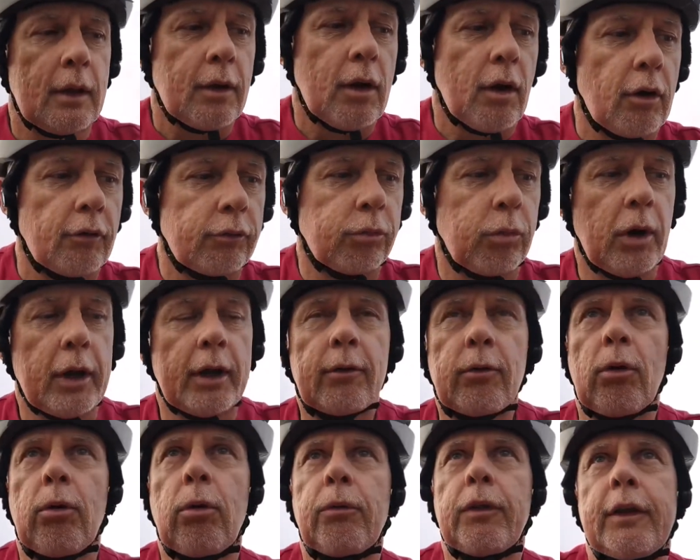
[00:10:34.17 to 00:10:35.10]
of
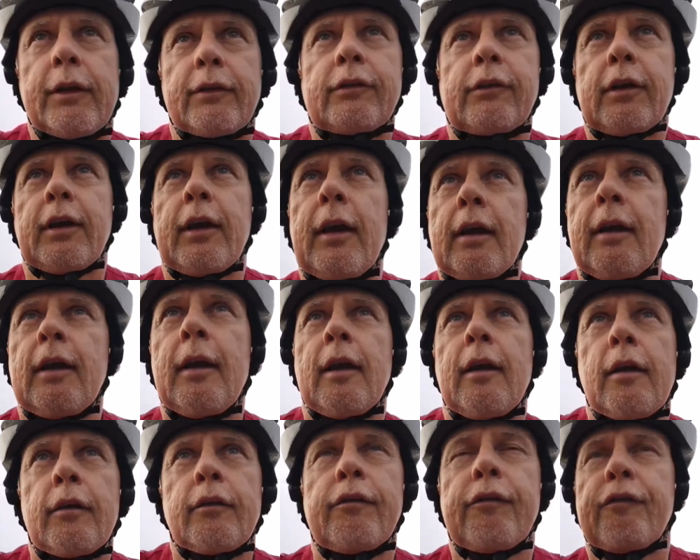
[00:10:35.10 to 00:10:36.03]
where all this
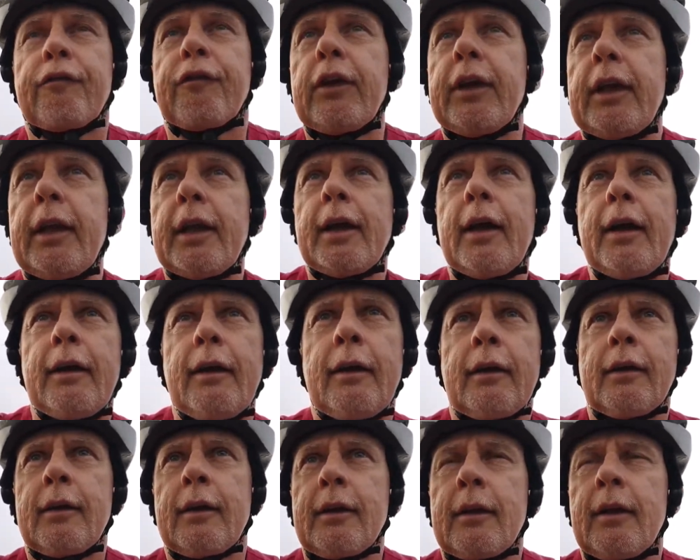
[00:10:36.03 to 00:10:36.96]
fear
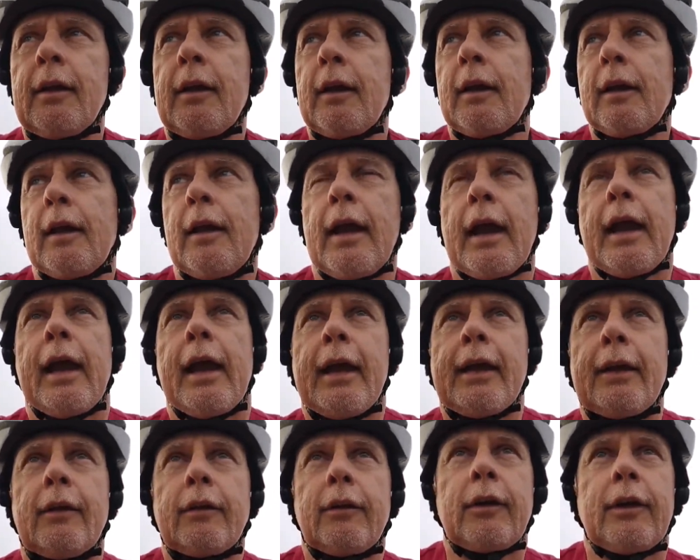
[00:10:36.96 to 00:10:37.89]

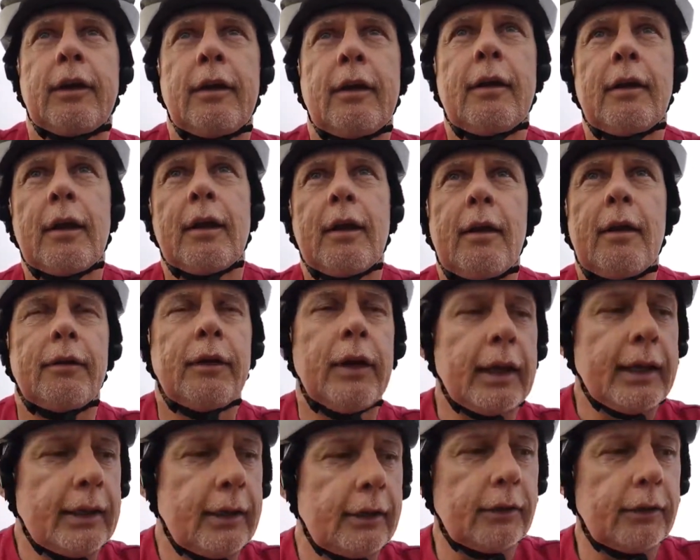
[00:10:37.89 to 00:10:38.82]
and
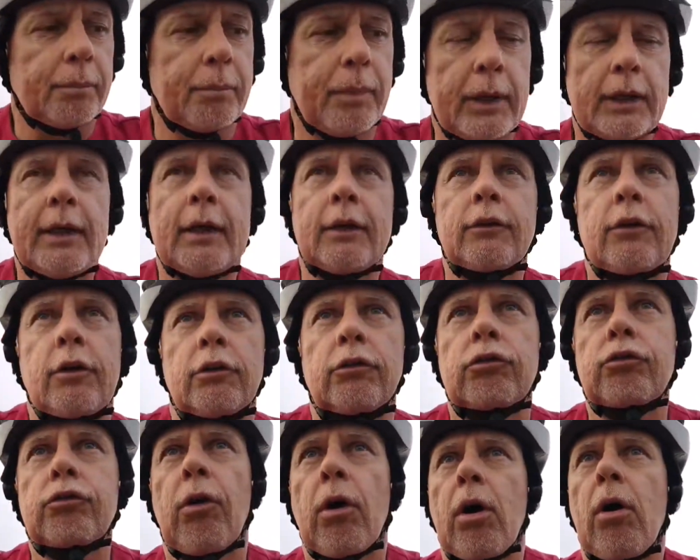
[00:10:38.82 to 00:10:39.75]
needing to be in
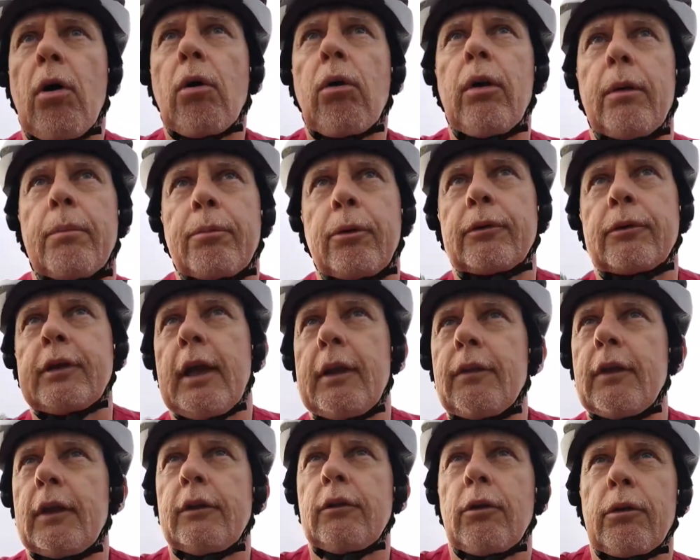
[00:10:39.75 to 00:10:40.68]
control and
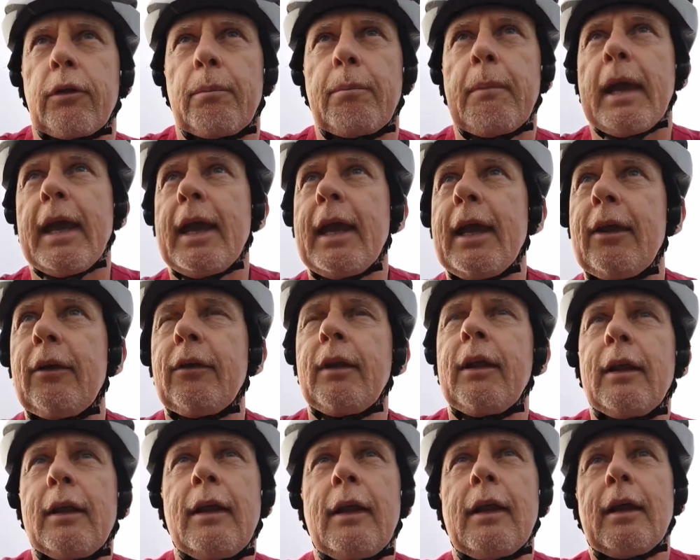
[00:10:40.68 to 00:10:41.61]
pretend that you're the man
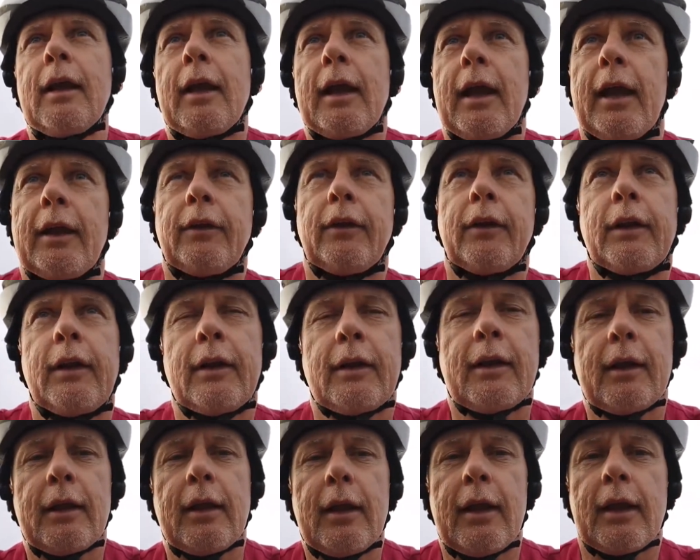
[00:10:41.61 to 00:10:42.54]

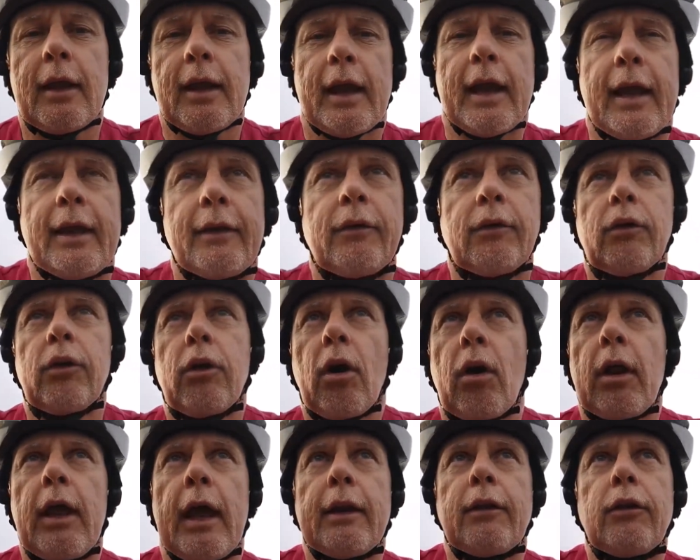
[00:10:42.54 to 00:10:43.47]
and
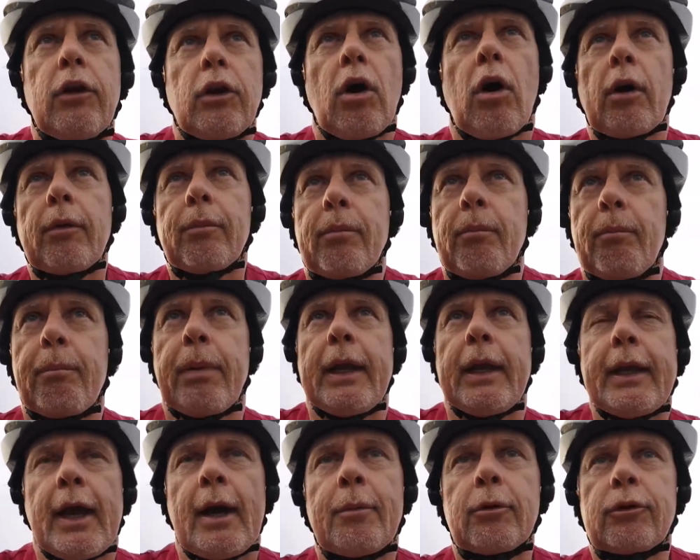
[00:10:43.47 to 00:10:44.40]
not
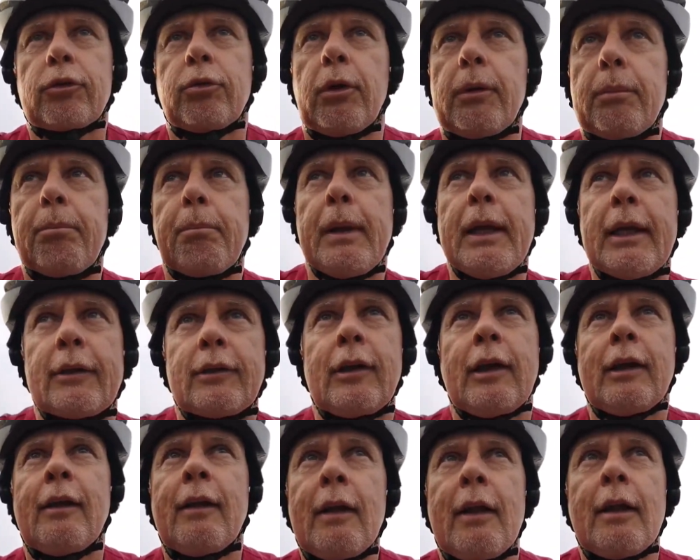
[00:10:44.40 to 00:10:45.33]
being able to admit
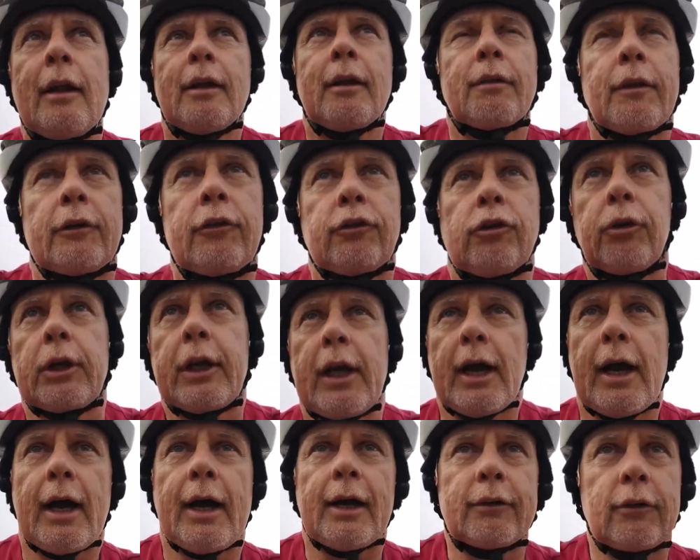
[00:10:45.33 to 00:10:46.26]
that you
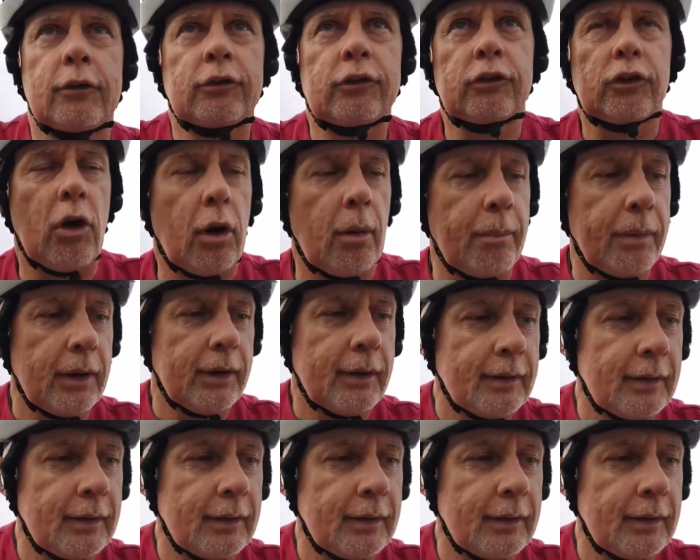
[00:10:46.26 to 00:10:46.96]
can't stop